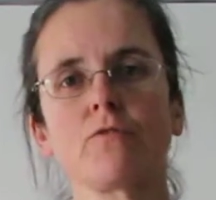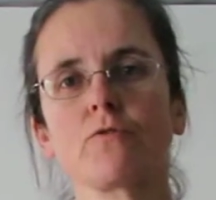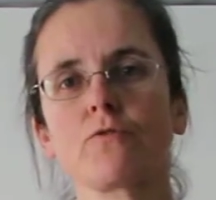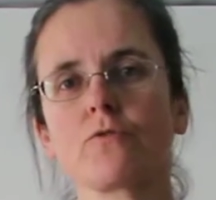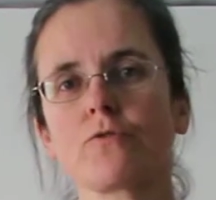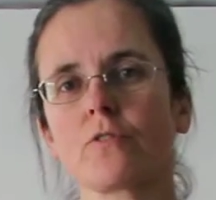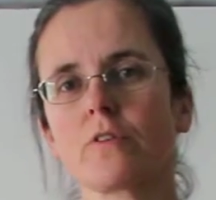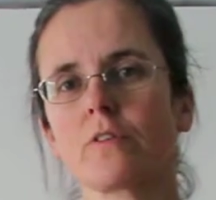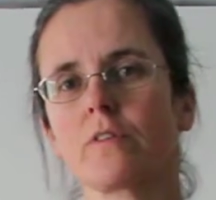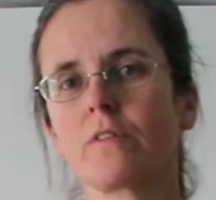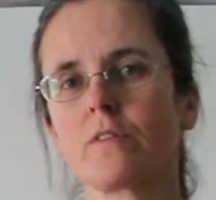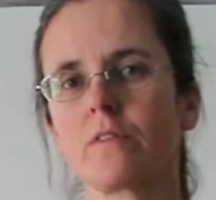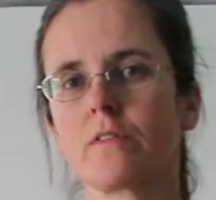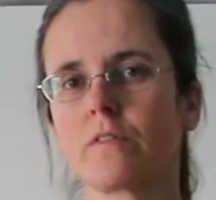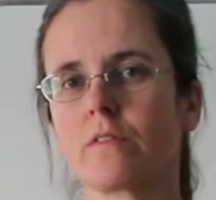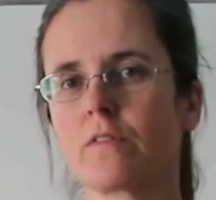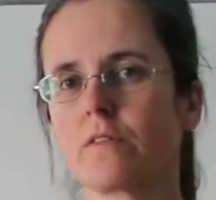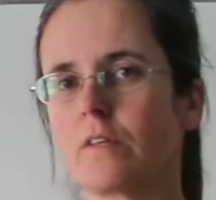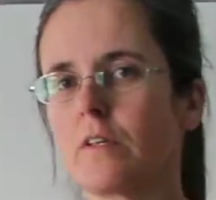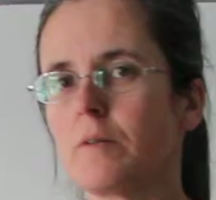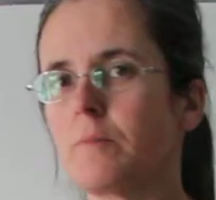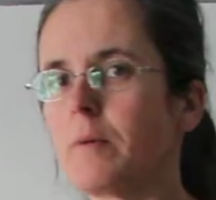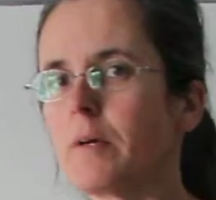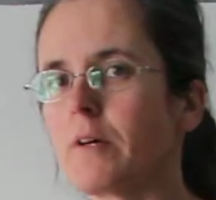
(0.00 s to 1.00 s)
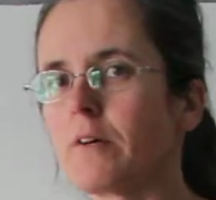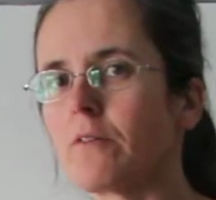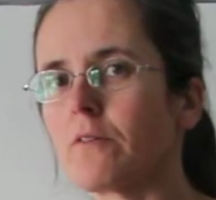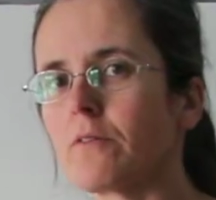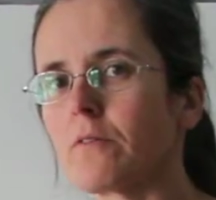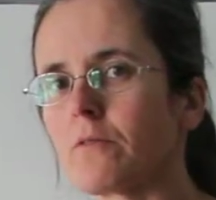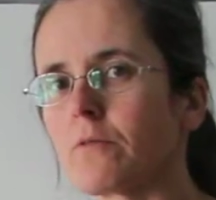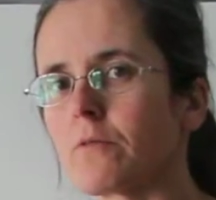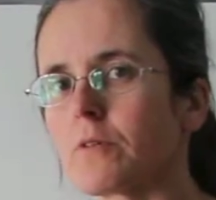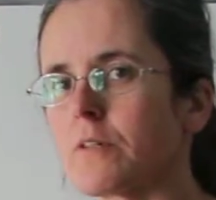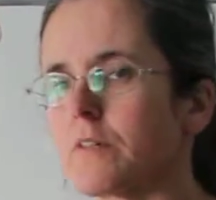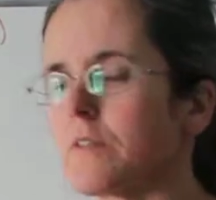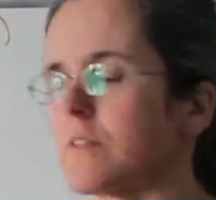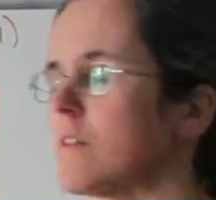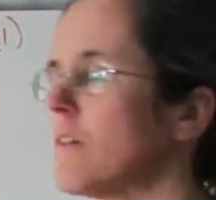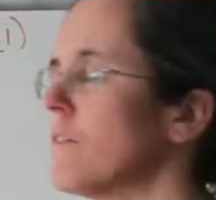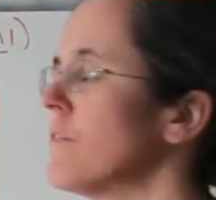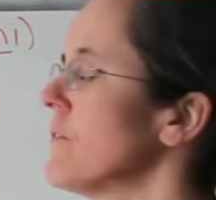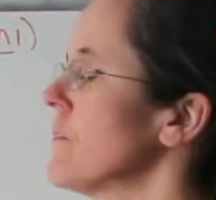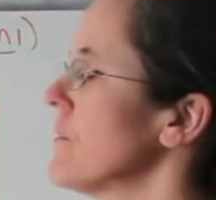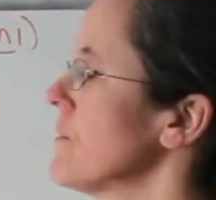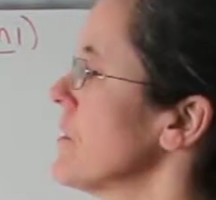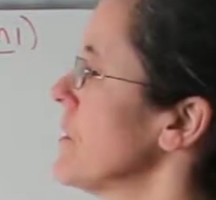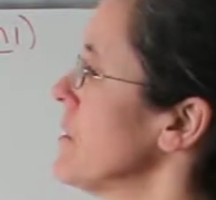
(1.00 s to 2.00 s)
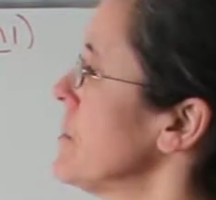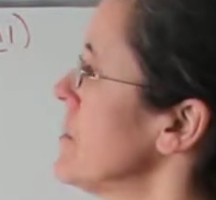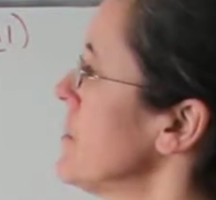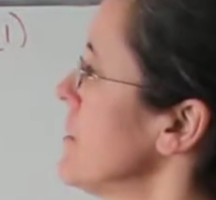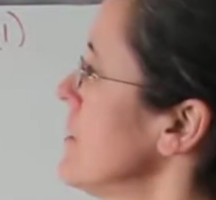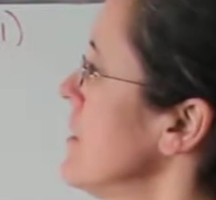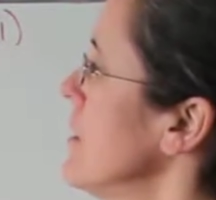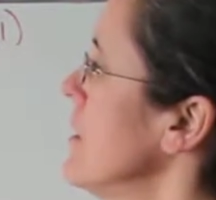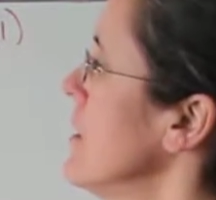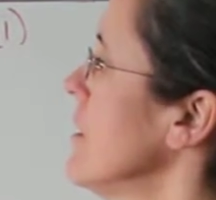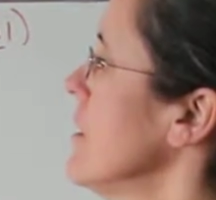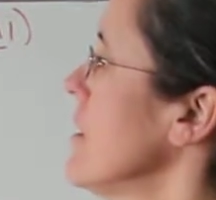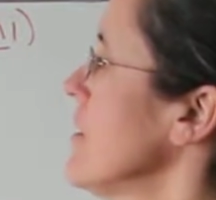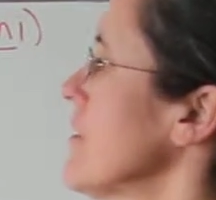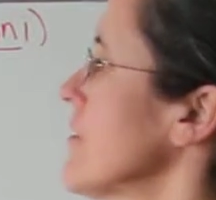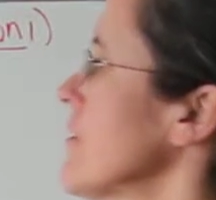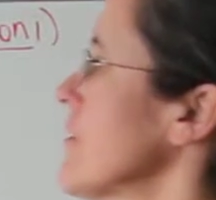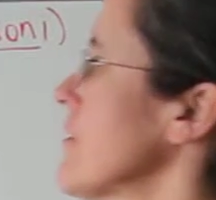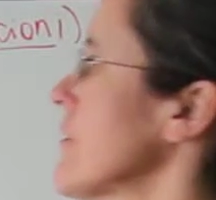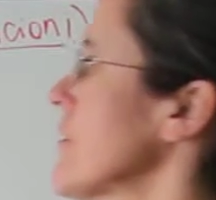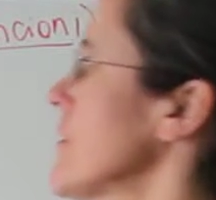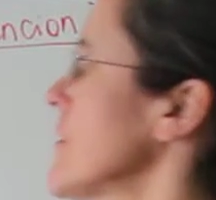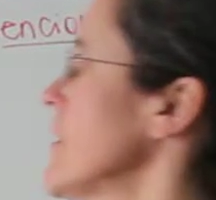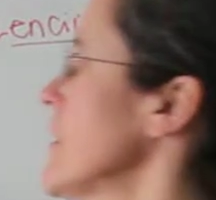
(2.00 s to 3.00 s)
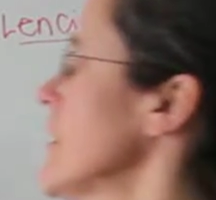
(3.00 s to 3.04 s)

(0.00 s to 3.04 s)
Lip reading: Usually it's email or cell phone number, so that